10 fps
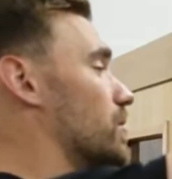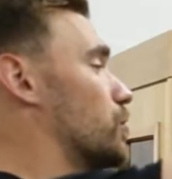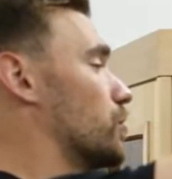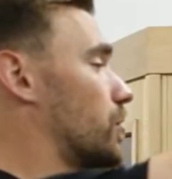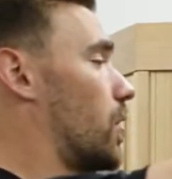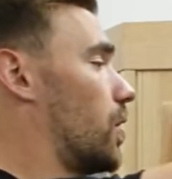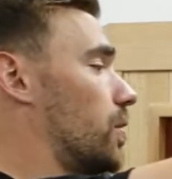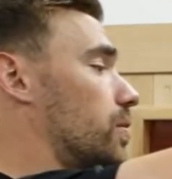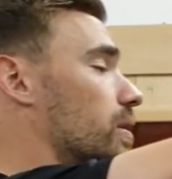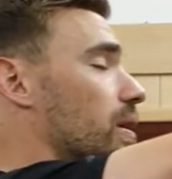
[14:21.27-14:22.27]
inches
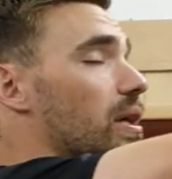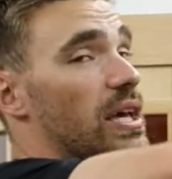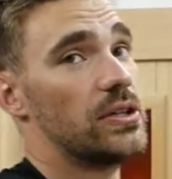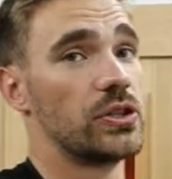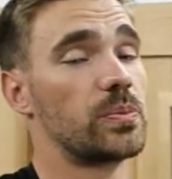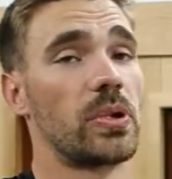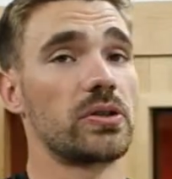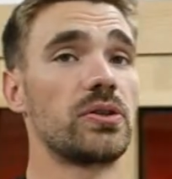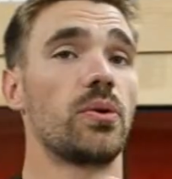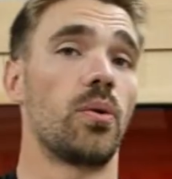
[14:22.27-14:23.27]
tall. It just
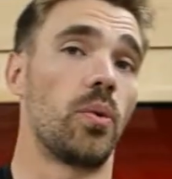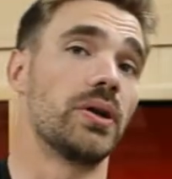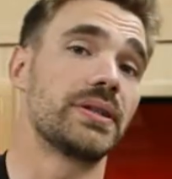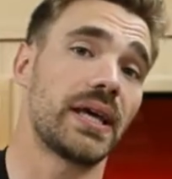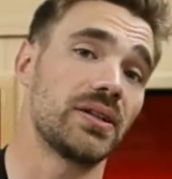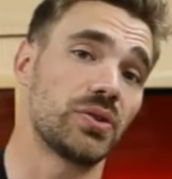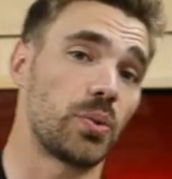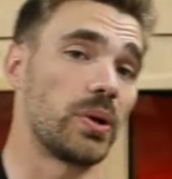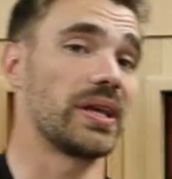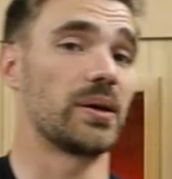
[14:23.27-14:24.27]
plugs into a 110
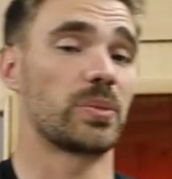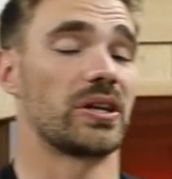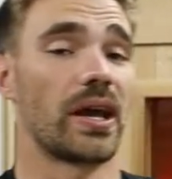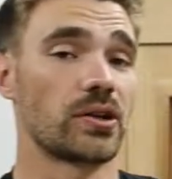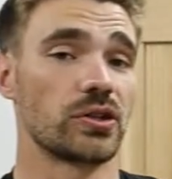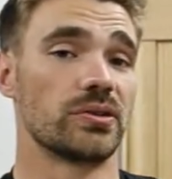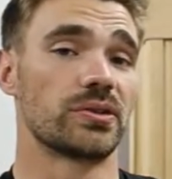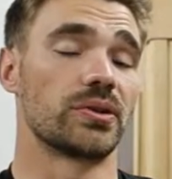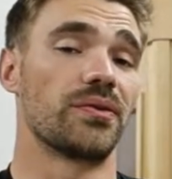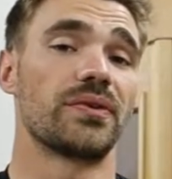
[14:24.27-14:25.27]
20 amp connection,
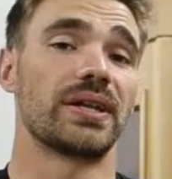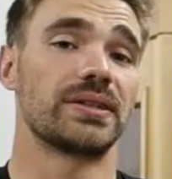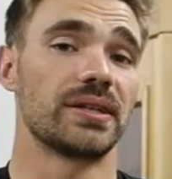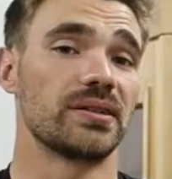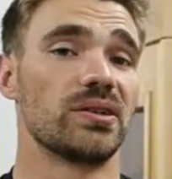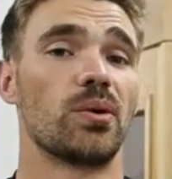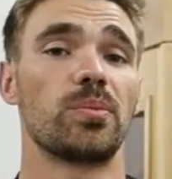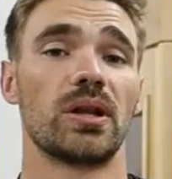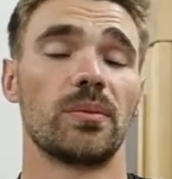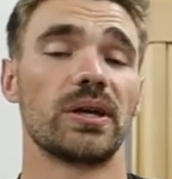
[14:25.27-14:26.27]
so no venting, no
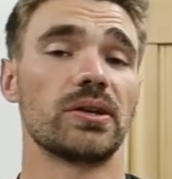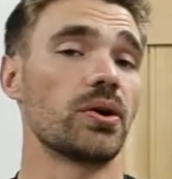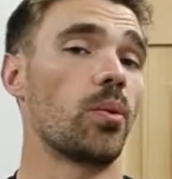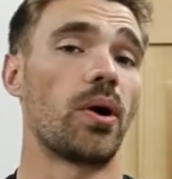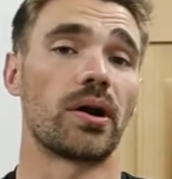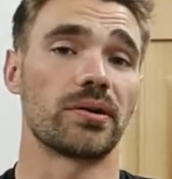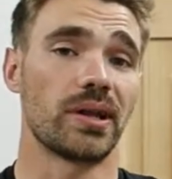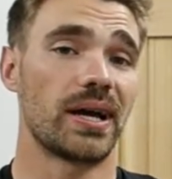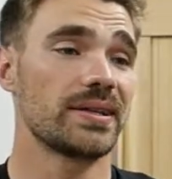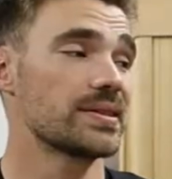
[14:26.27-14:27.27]
plumbing, no water
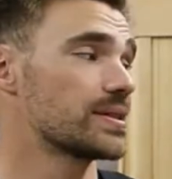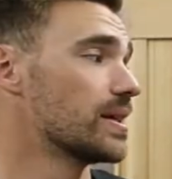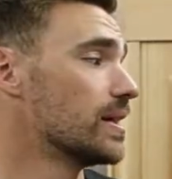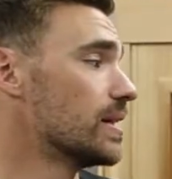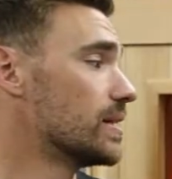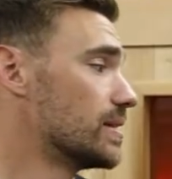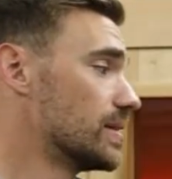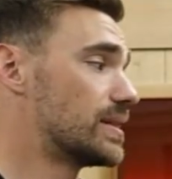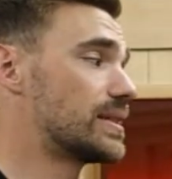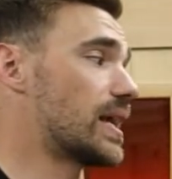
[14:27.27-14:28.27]
lines.
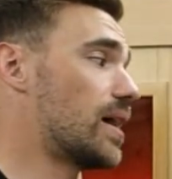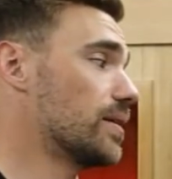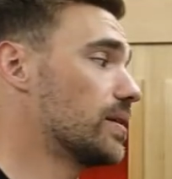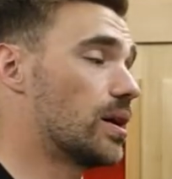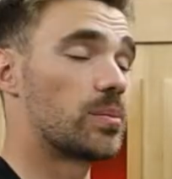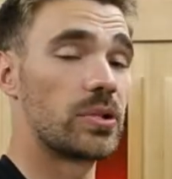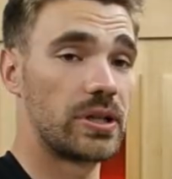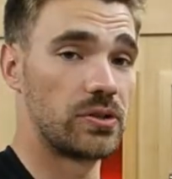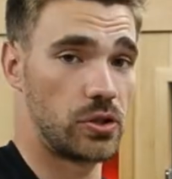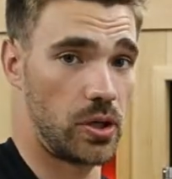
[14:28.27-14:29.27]
Solid lumber
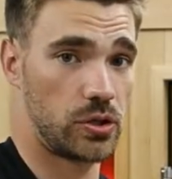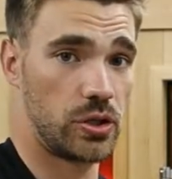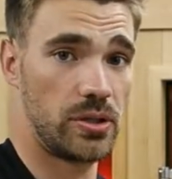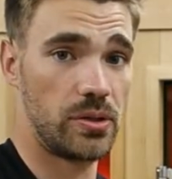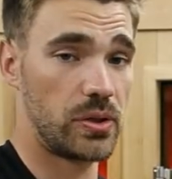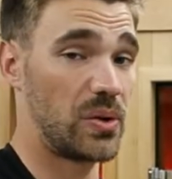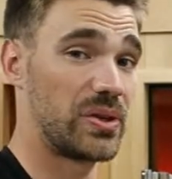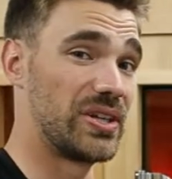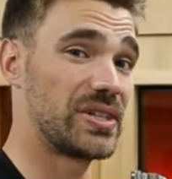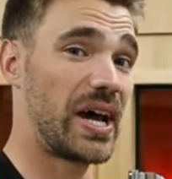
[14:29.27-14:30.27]
construction throughout
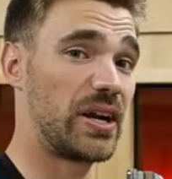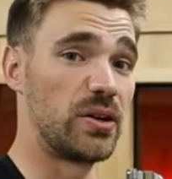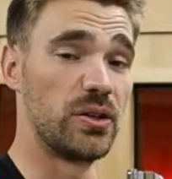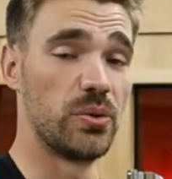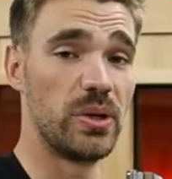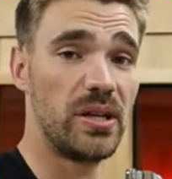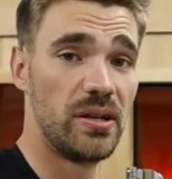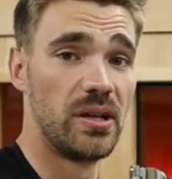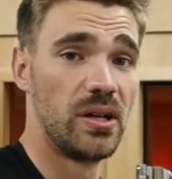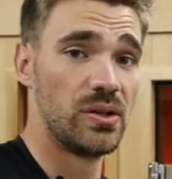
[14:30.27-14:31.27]
the entire unit.
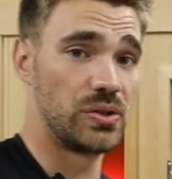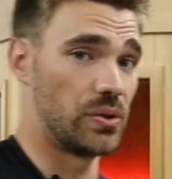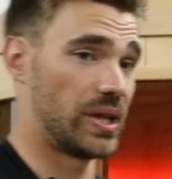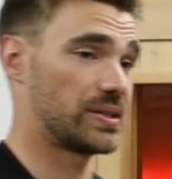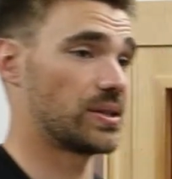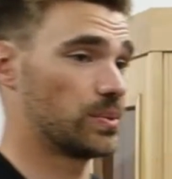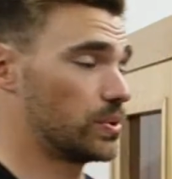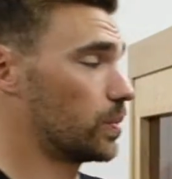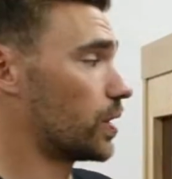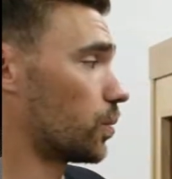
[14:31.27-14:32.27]
So that's
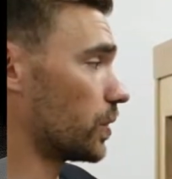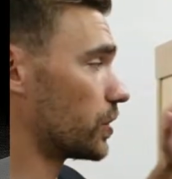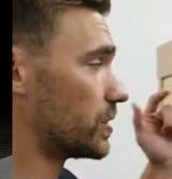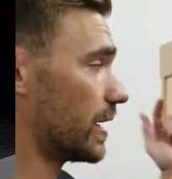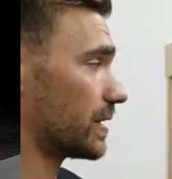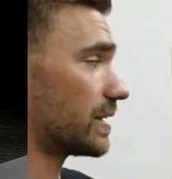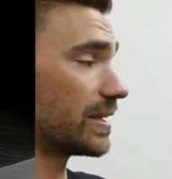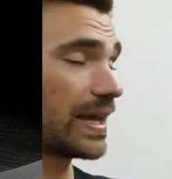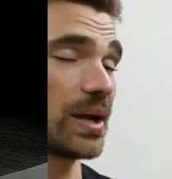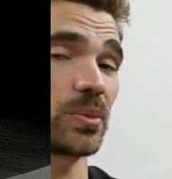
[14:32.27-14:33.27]
something where we could take the
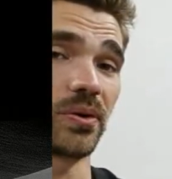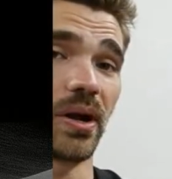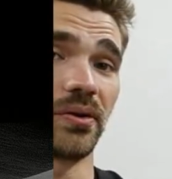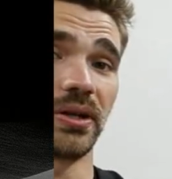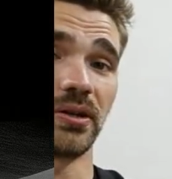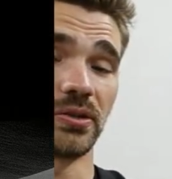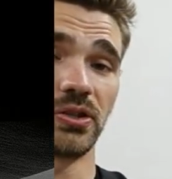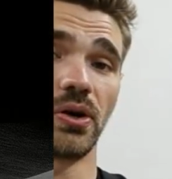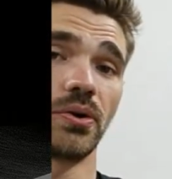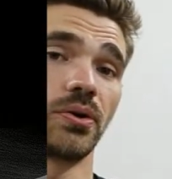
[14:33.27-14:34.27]
camera around here and
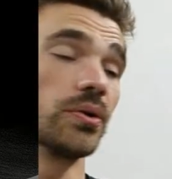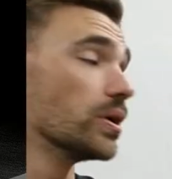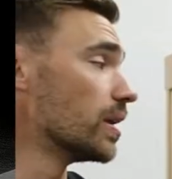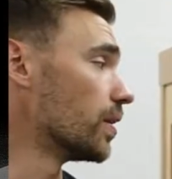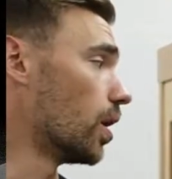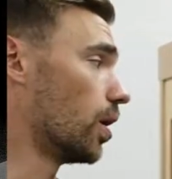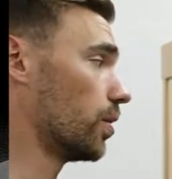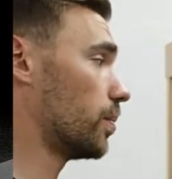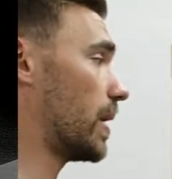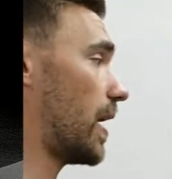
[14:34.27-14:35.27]
show you all
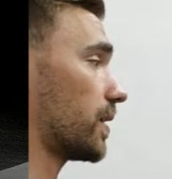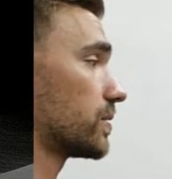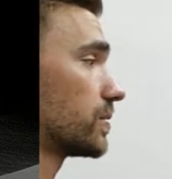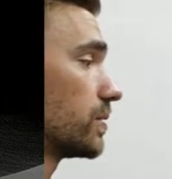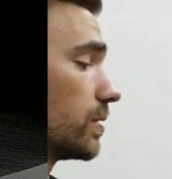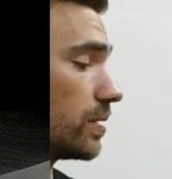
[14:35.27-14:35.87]
the backs,